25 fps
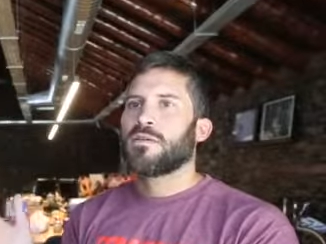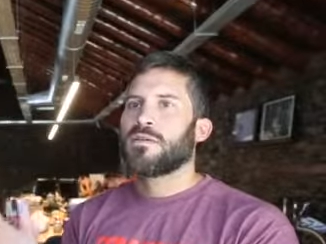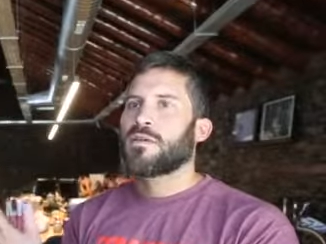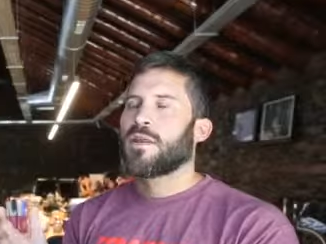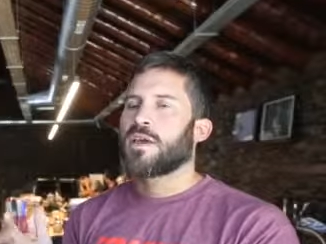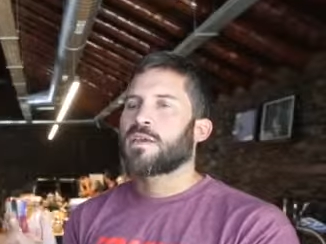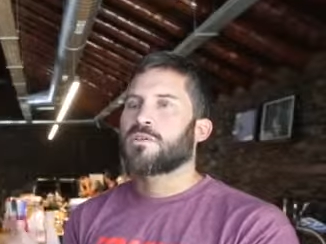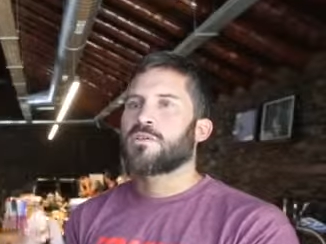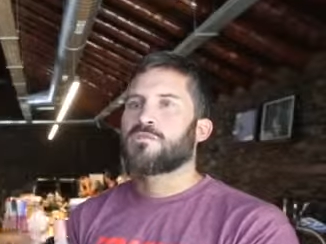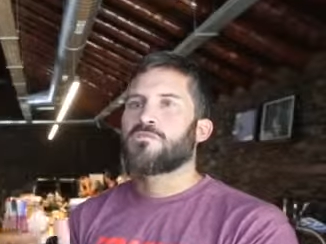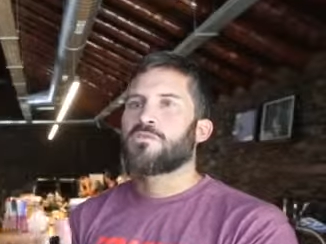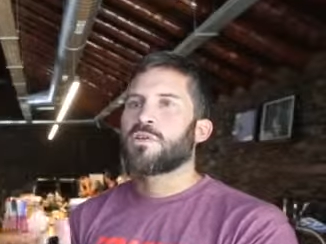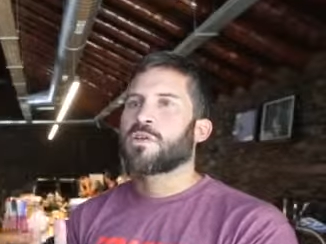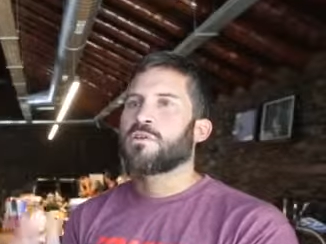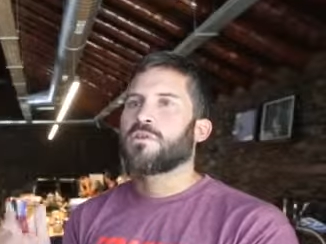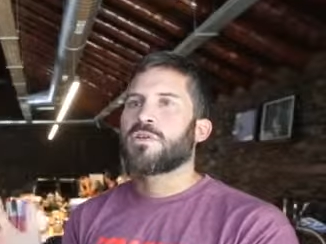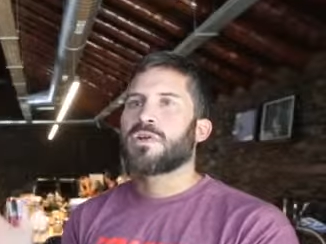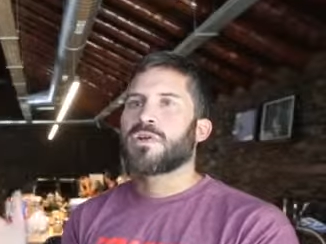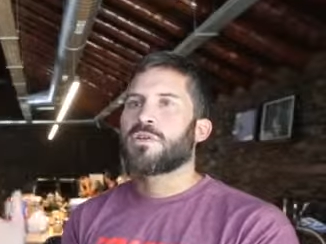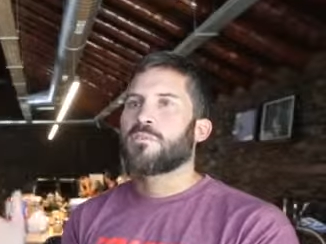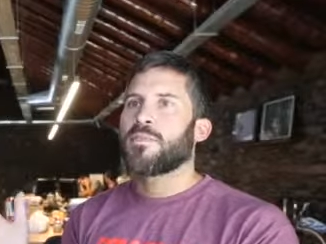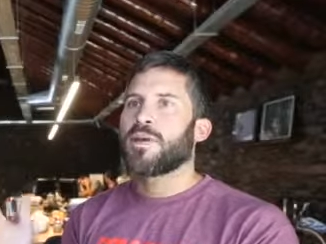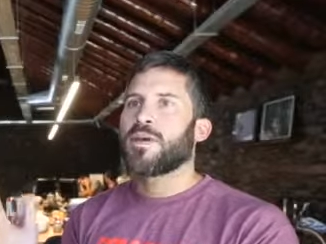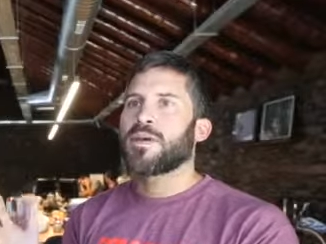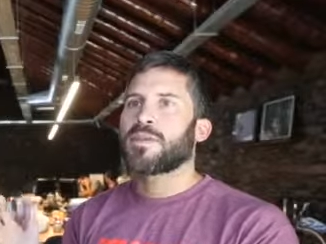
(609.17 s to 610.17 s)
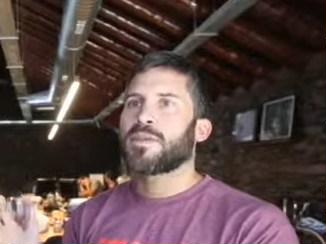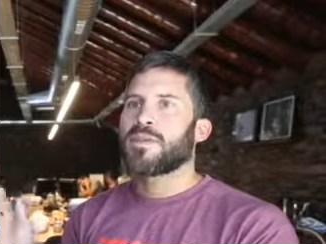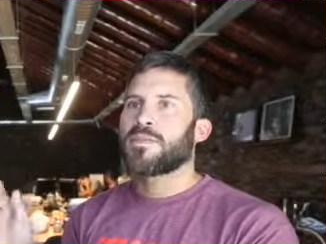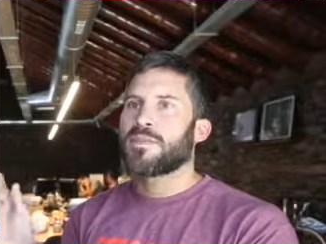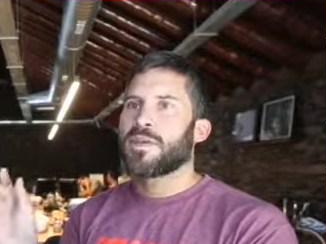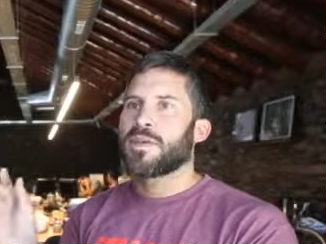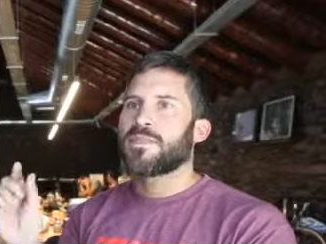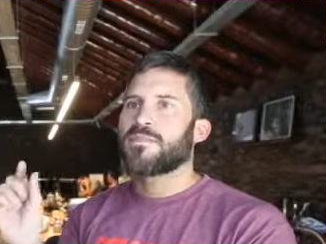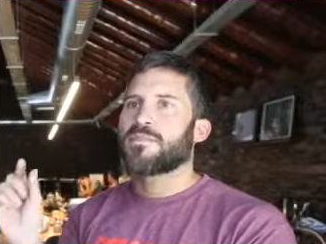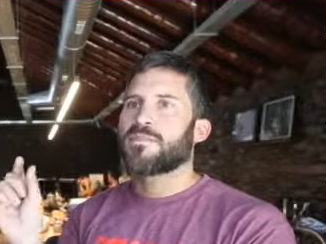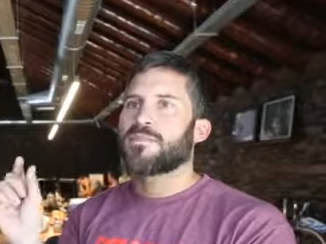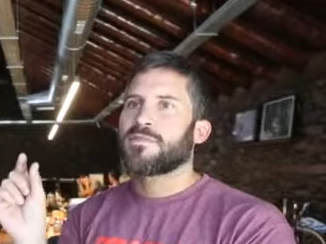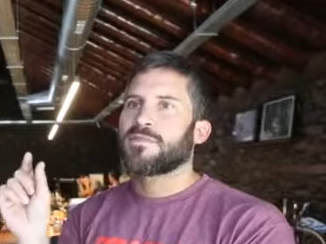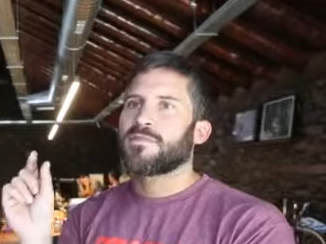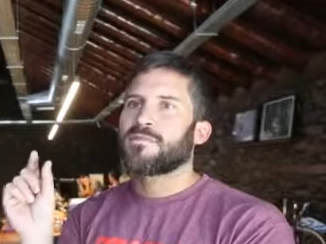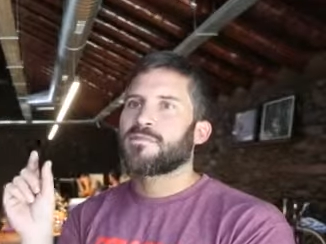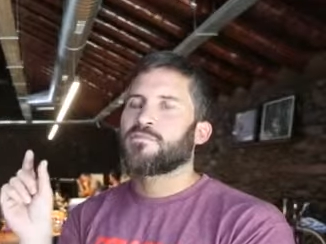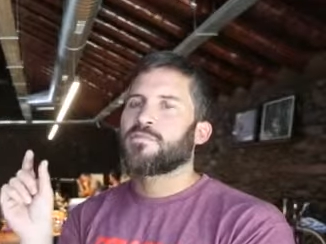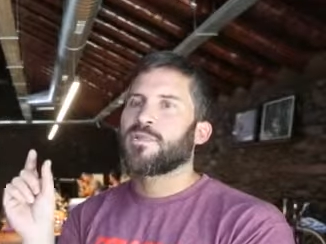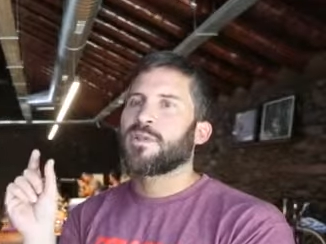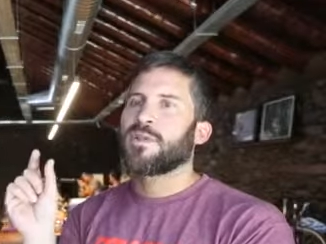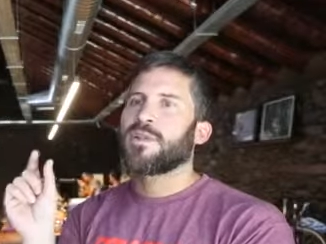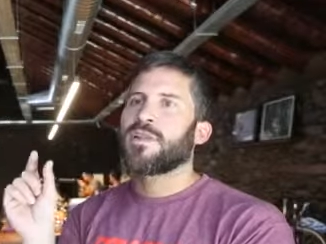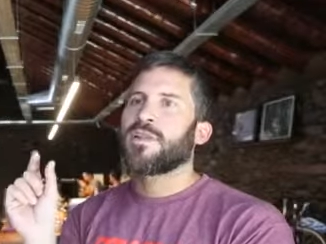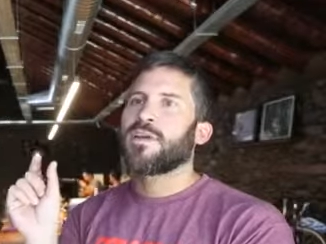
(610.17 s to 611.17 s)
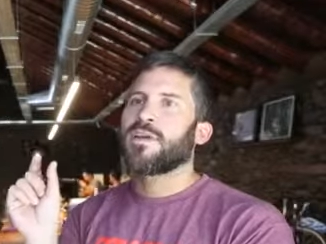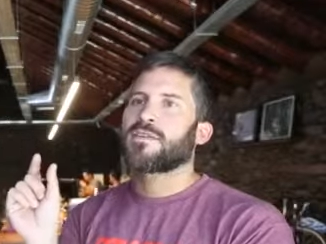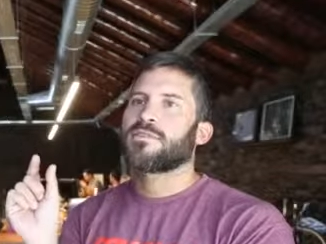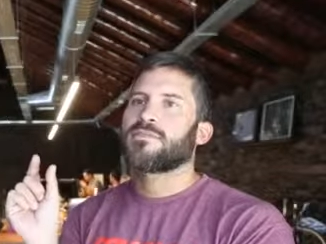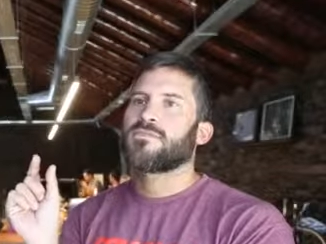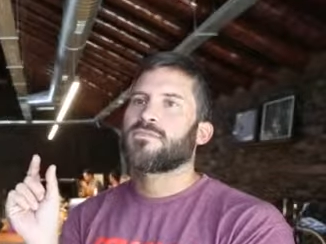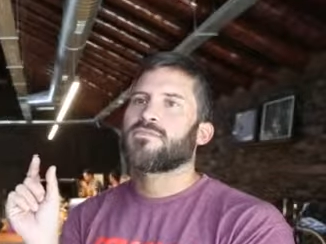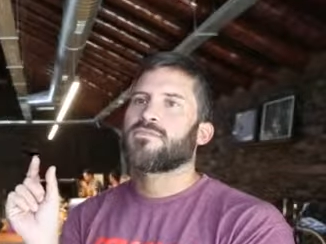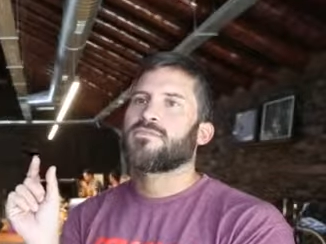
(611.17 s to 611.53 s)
a regular bike, and that's really like